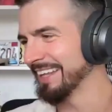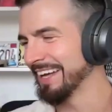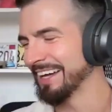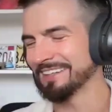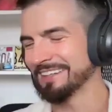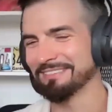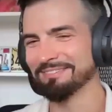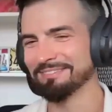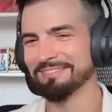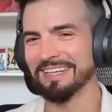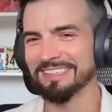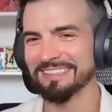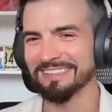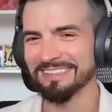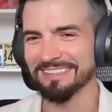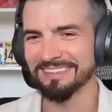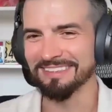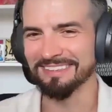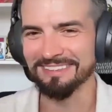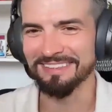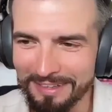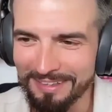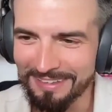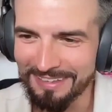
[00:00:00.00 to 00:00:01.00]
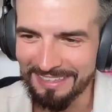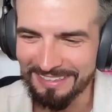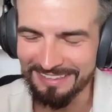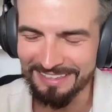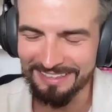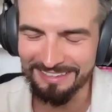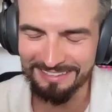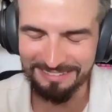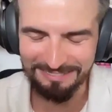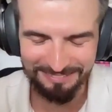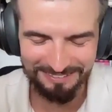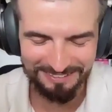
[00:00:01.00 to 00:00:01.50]
that convention. That
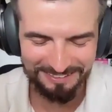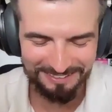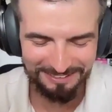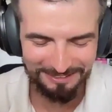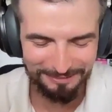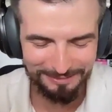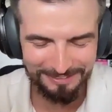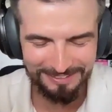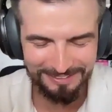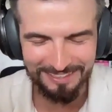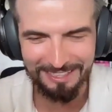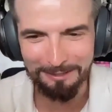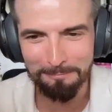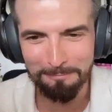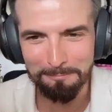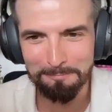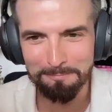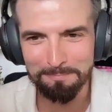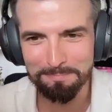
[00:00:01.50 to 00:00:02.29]
sounds really interesting.